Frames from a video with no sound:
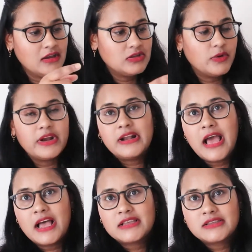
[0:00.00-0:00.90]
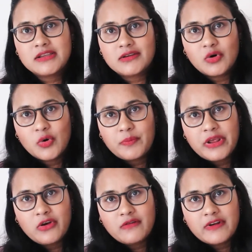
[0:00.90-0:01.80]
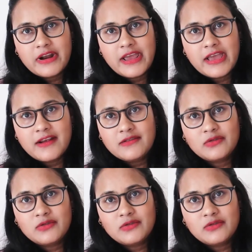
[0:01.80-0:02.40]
So it has the opening over here.